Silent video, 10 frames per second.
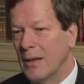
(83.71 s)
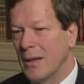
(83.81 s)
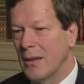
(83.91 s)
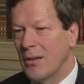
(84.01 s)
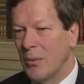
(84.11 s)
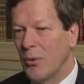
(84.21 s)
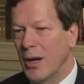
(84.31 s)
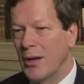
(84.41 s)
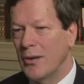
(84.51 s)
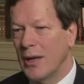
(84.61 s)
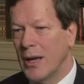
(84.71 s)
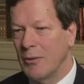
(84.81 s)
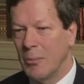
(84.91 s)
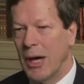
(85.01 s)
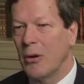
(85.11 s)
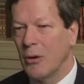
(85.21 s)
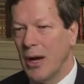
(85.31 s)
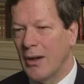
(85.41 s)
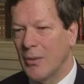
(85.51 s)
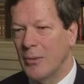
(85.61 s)
in some ways, a kind of a
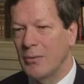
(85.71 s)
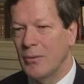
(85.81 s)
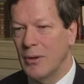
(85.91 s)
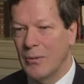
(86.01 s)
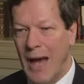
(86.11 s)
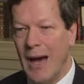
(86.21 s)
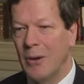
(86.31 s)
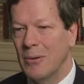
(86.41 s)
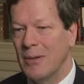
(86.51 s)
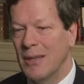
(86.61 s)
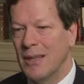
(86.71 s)
microcosm of how